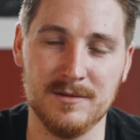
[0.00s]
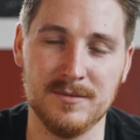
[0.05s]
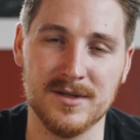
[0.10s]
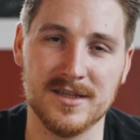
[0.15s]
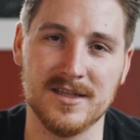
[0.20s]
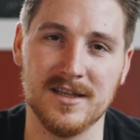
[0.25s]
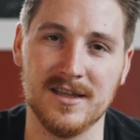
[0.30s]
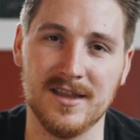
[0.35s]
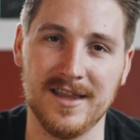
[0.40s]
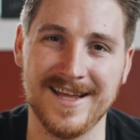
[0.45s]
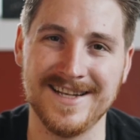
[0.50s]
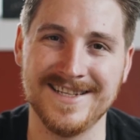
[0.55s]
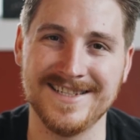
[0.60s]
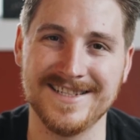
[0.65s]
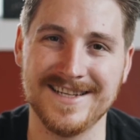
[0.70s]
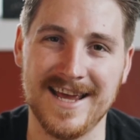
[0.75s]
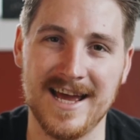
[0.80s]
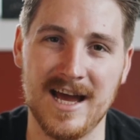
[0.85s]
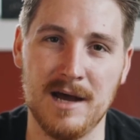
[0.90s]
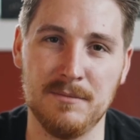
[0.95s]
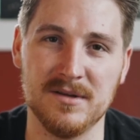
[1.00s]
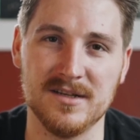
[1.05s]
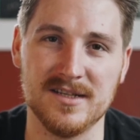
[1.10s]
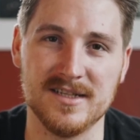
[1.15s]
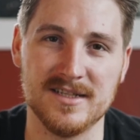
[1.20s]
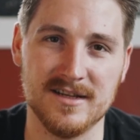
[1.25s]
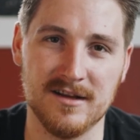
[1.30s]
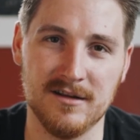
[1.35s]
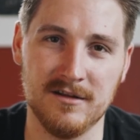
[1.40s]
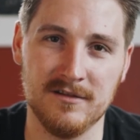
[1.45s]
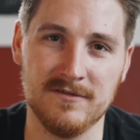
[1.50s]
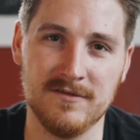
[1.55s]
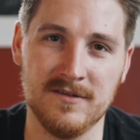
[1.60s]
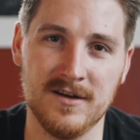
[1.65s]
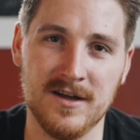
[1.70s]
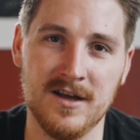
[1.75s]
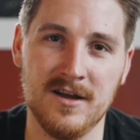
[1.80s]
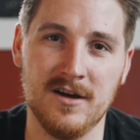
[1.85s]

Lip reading: but the lens cap itself